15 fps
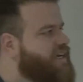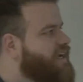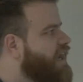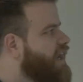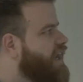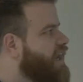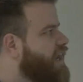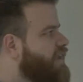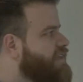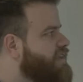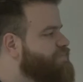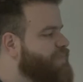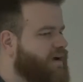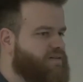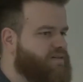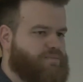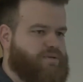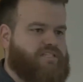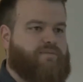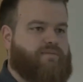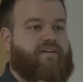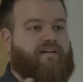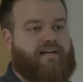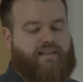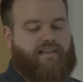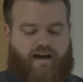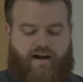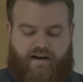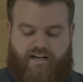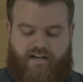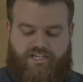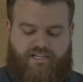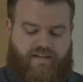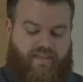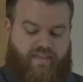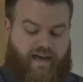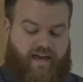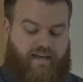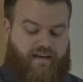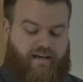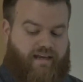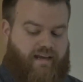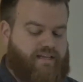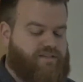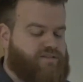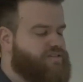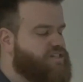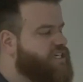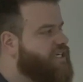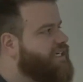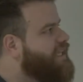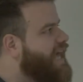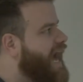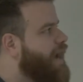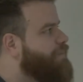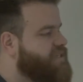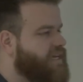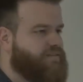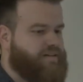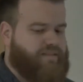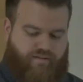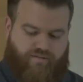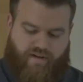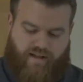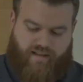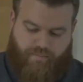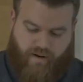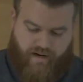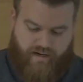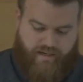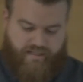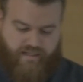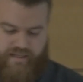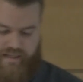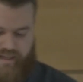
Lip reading: The spec was supposed to be very large, and then it sort of just collapsed and everything fell apart.